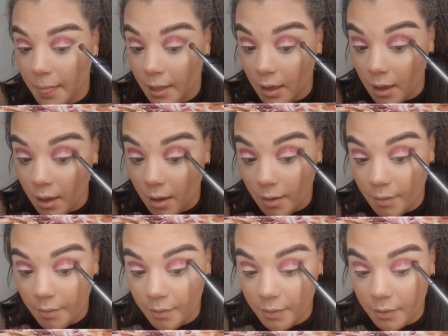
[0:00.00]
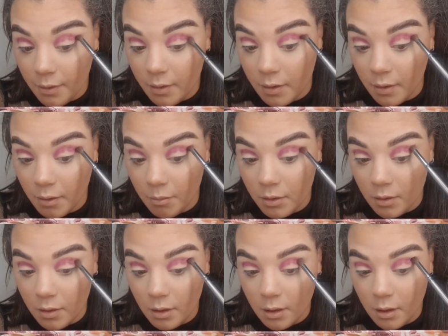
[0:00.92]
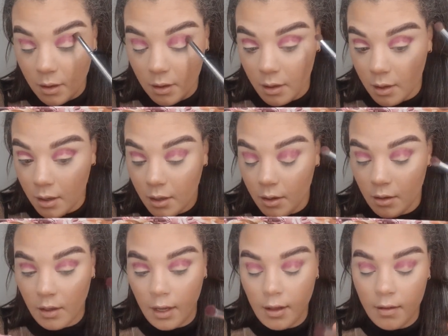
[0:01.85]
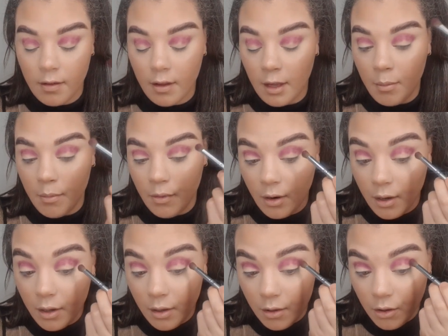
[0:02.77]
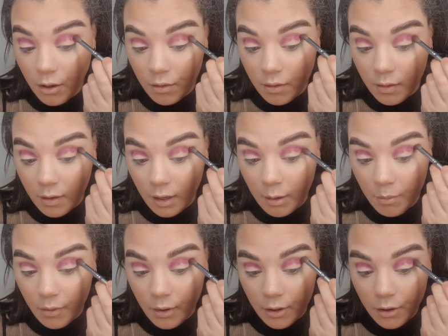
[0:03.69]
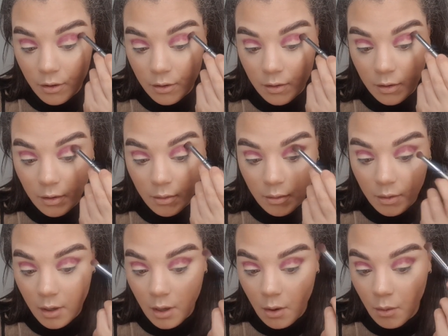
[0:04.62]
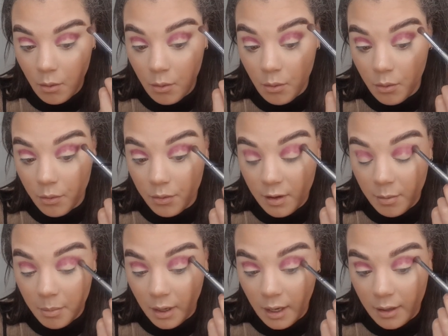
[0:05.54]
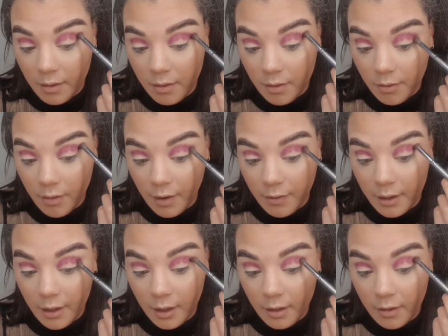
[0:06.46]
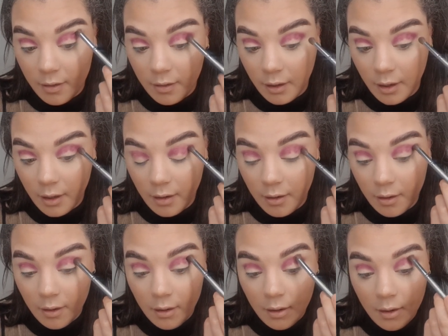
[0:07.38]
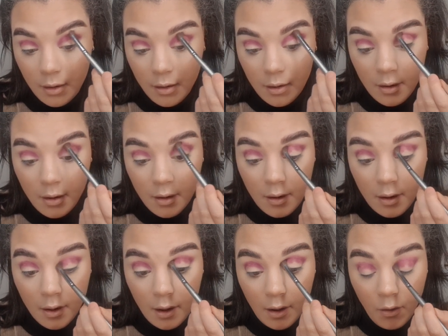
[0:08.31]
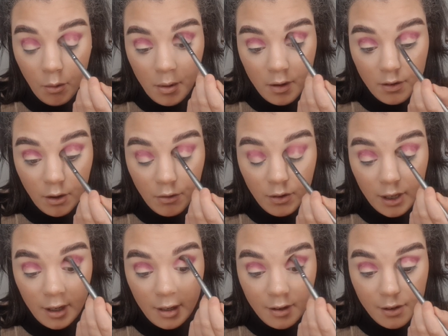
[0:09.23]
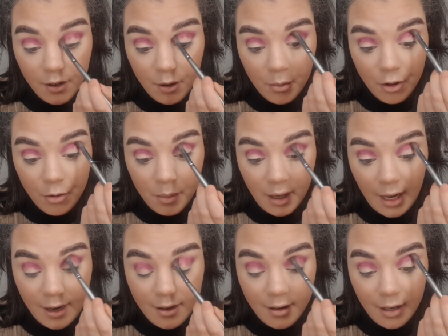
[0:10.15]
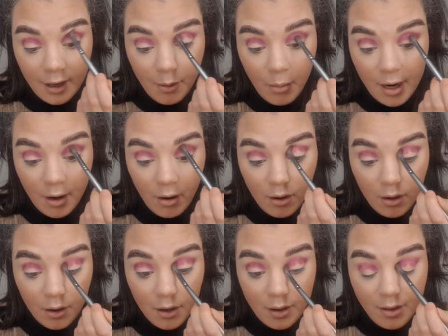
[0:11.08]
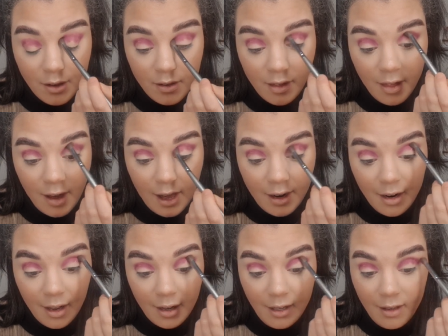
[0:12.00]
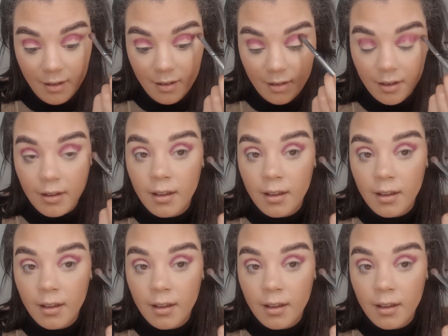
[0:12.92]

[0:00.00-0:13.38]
Yeah, so I'm just gonna take the same brush, use the same brush to, oof, this blends very nicely. Almost don't really need to do much blending. It went on just that nice.